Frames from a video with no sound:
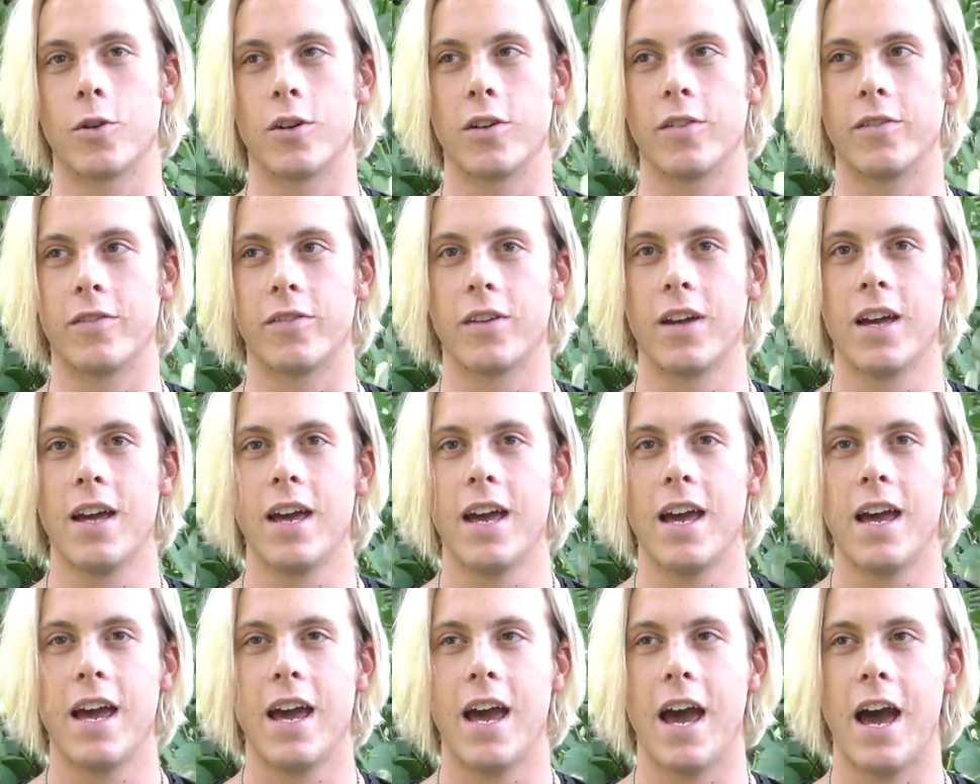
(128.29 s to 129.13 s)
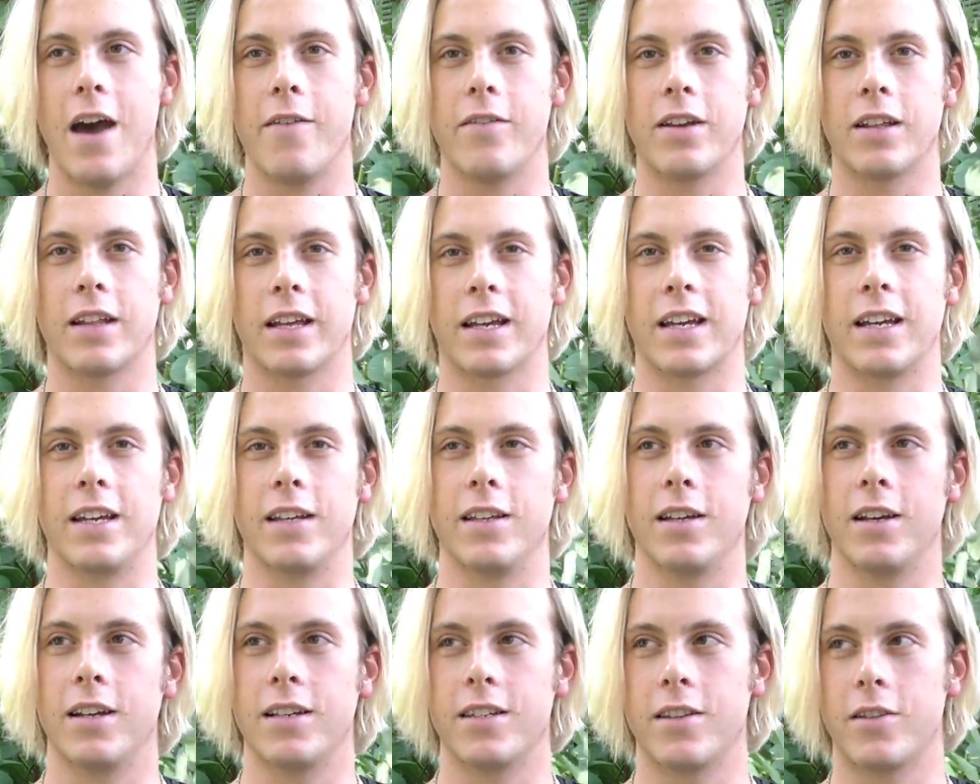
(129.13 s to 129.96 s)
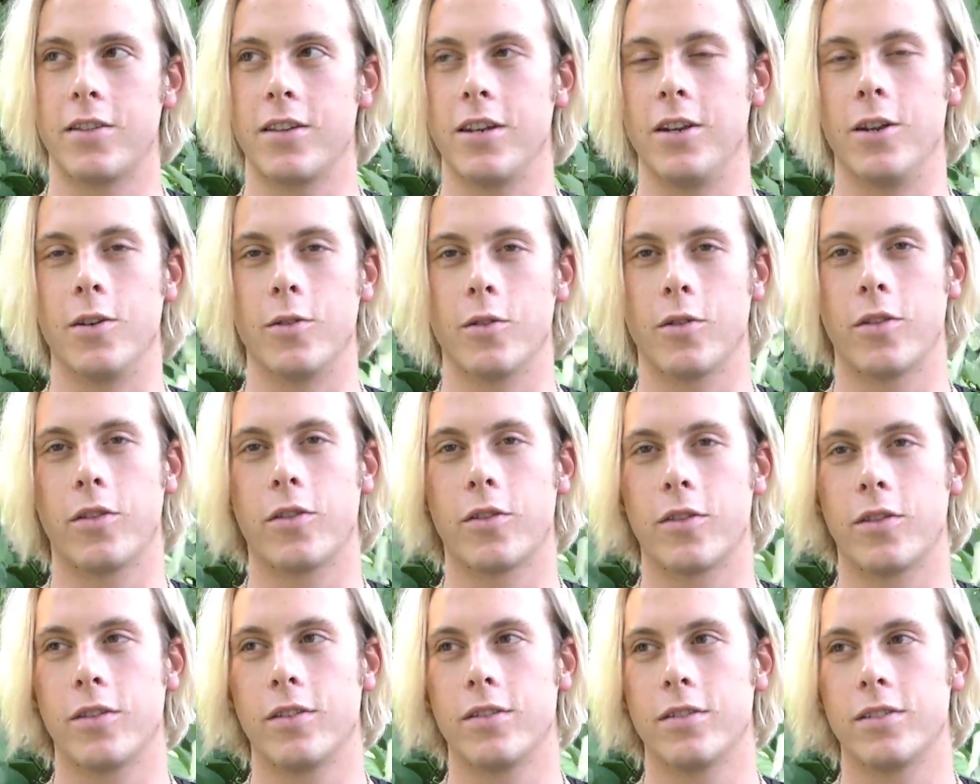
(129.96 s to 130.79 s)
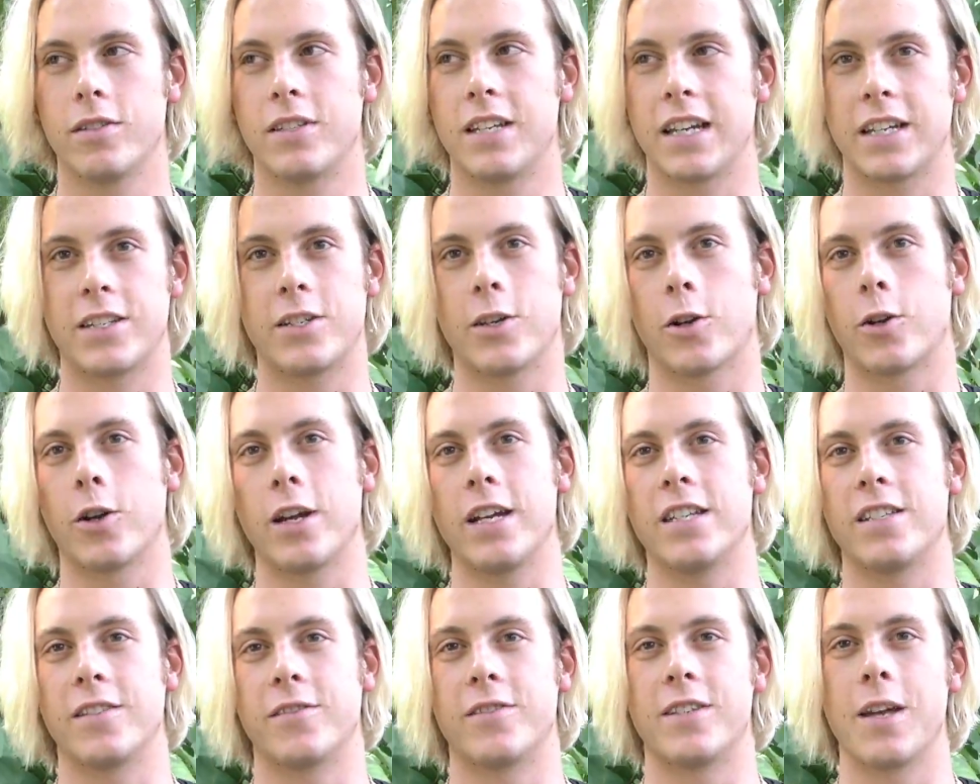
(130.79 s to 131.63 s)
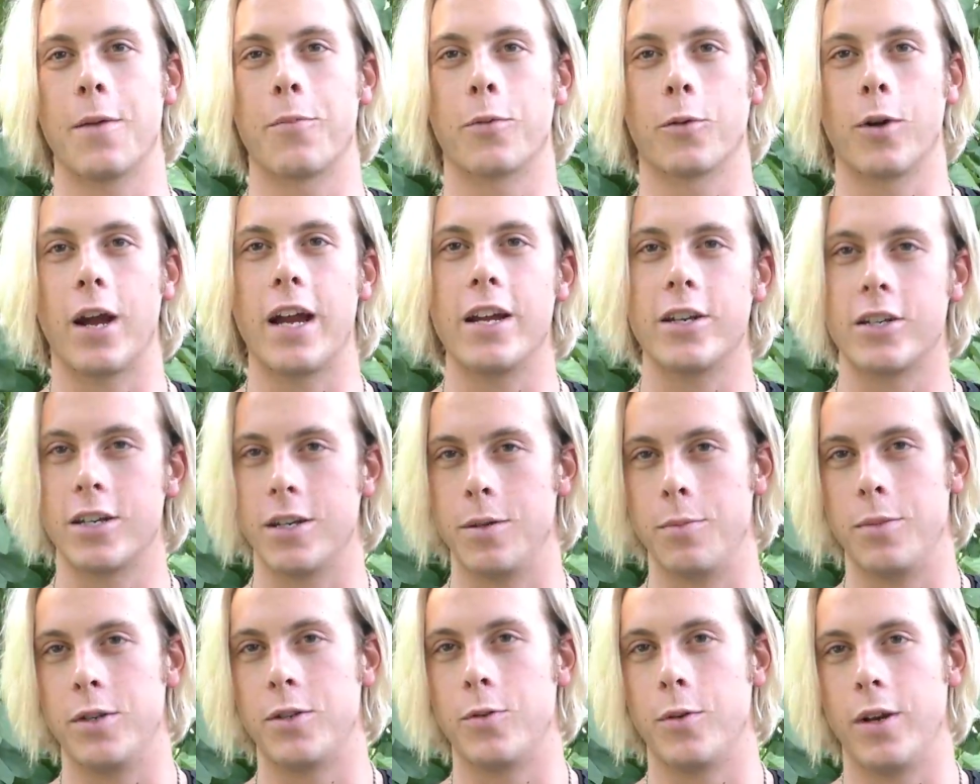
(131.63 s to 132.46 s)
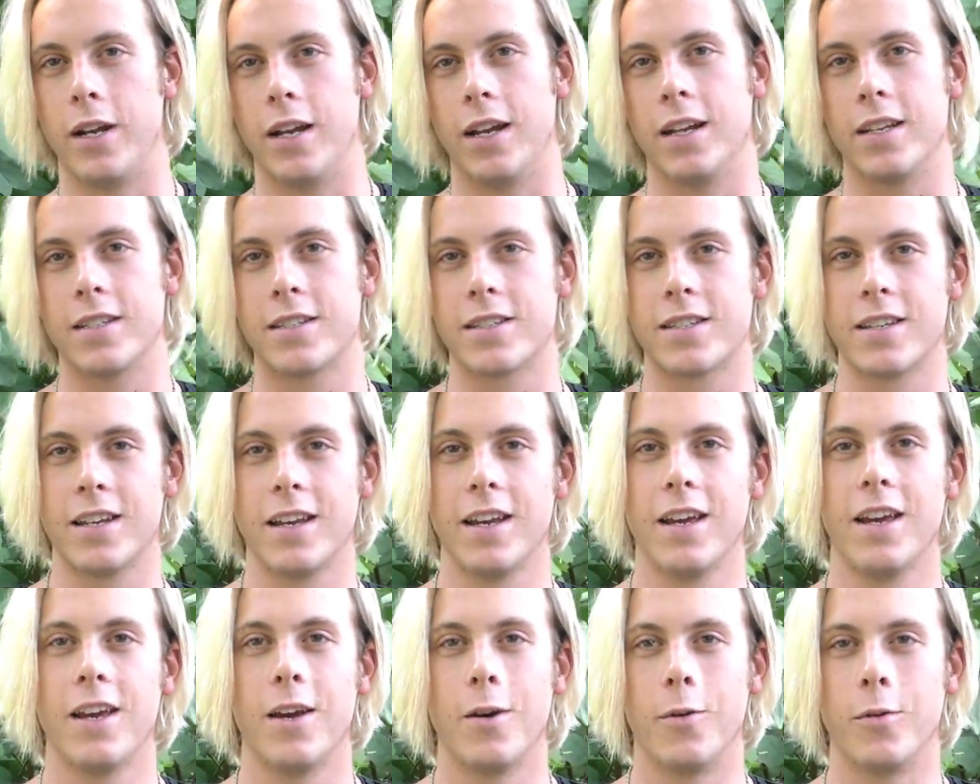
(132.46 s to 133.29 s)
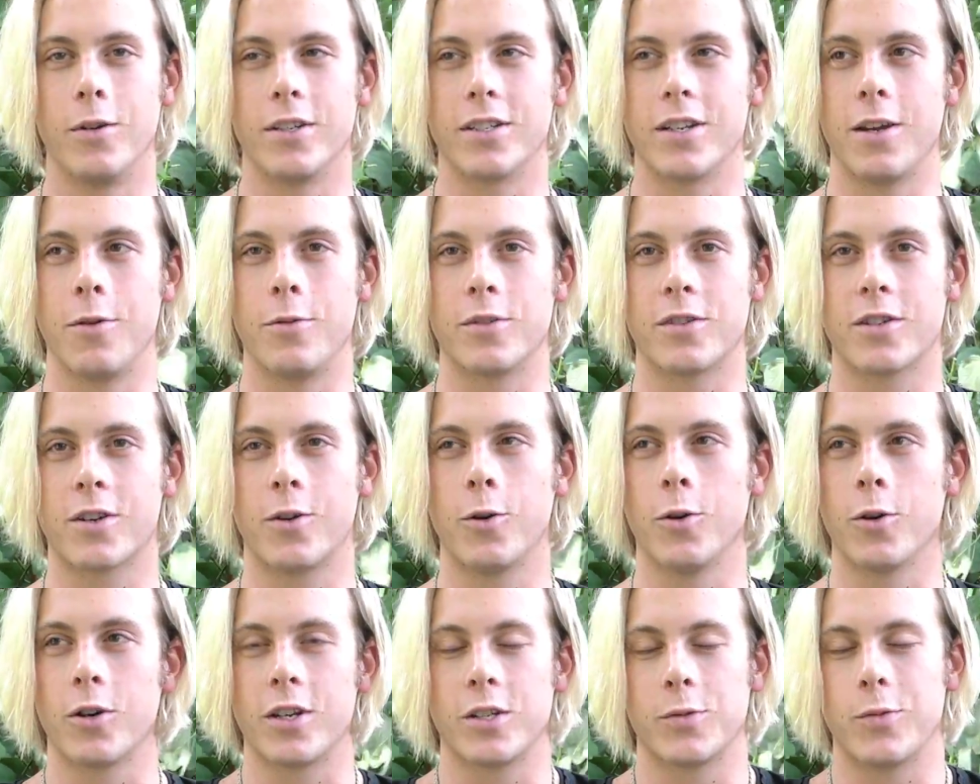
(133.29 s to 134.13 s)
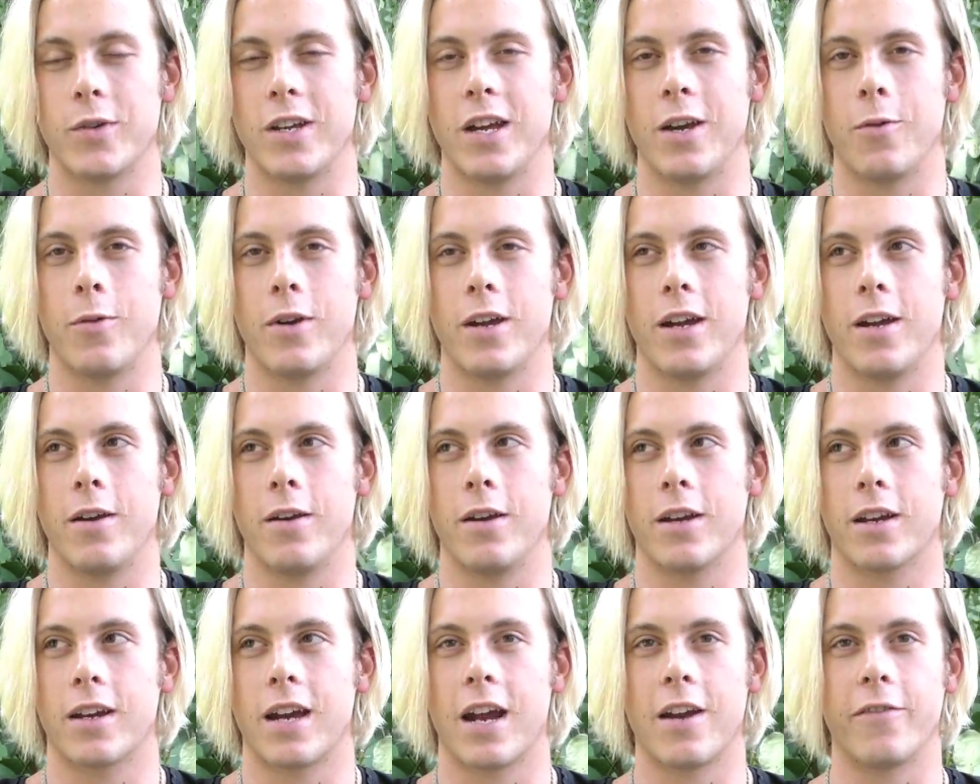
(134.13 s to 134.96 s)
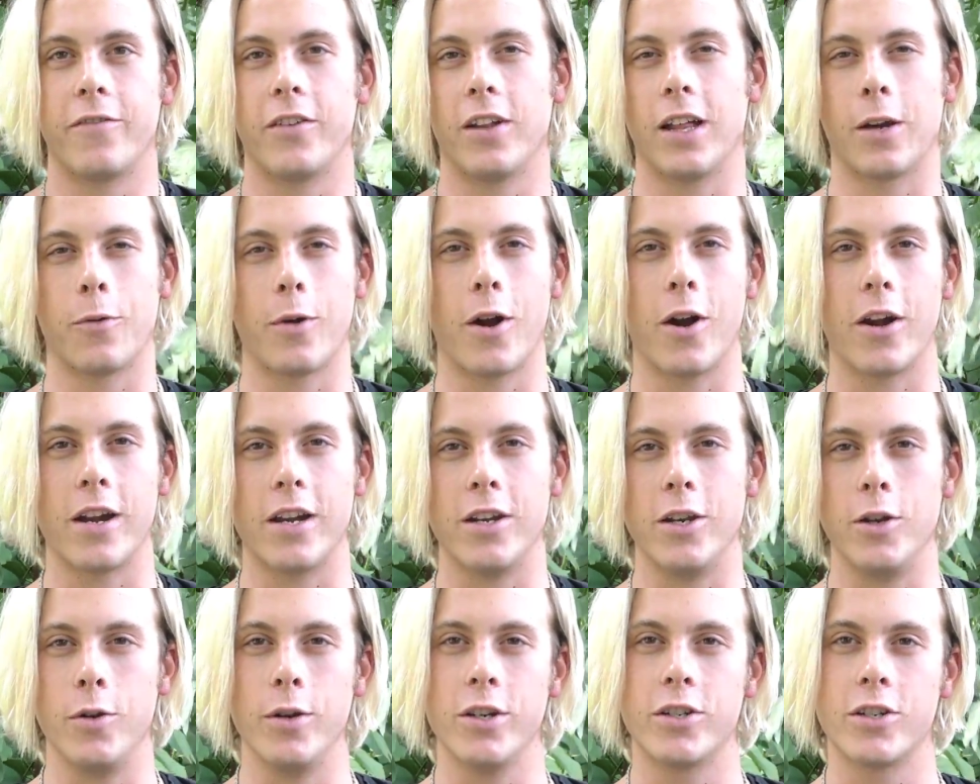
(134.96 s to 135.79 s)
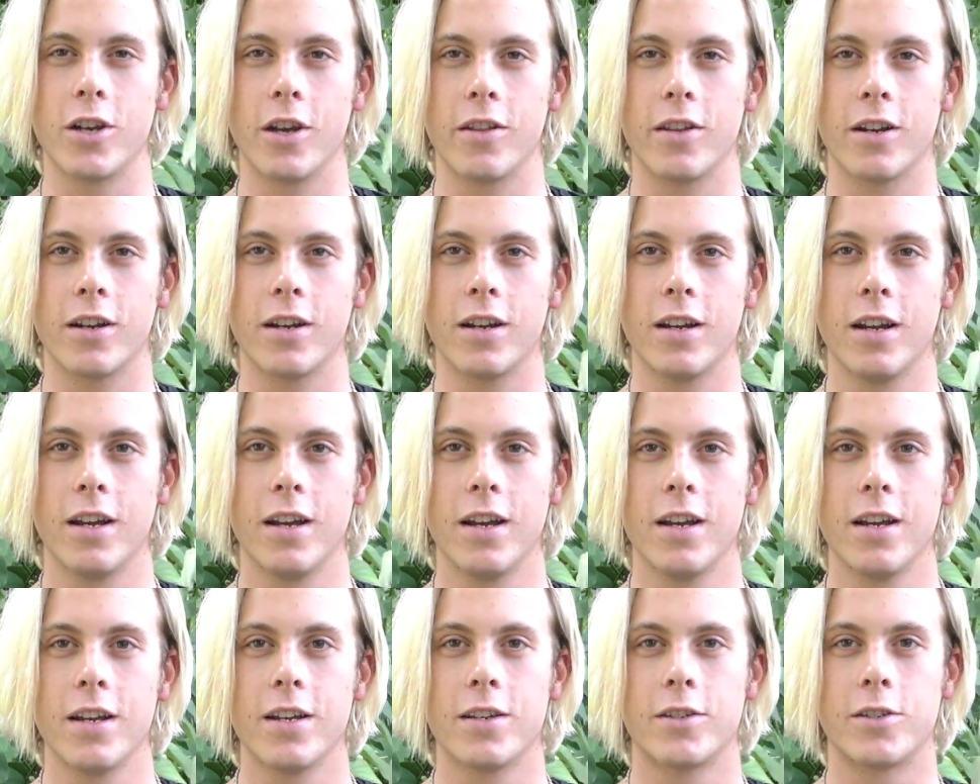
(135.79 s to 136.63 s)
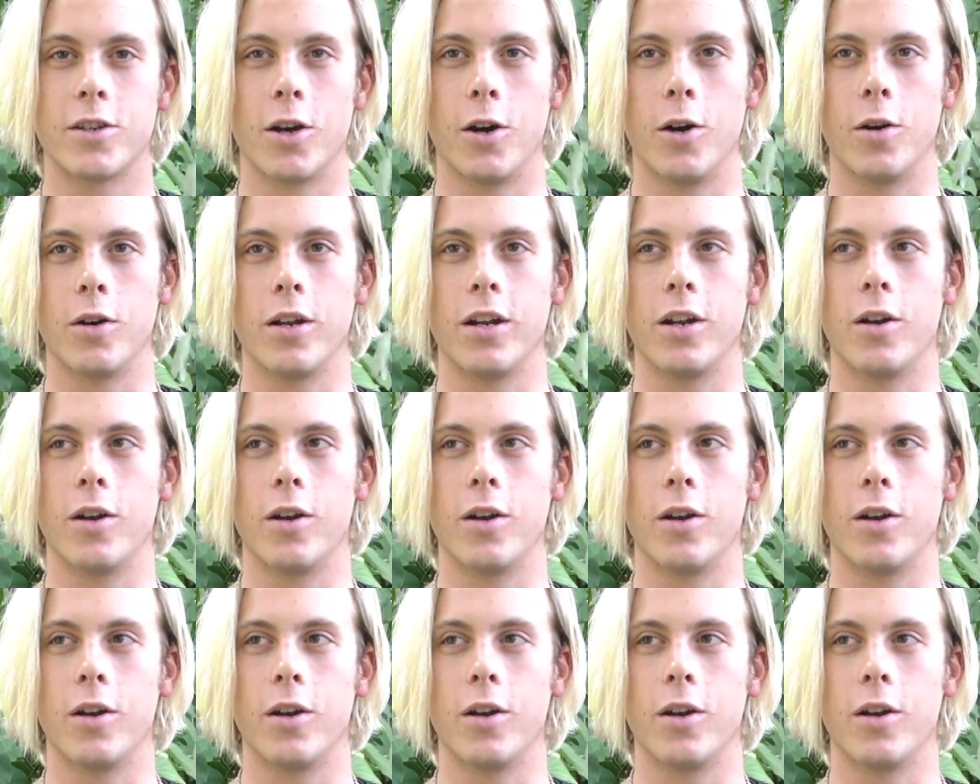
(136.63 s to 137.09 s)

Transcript: of having like a 6 degrees of separation between us. It was cool because it kind of felt like we already knew each other. So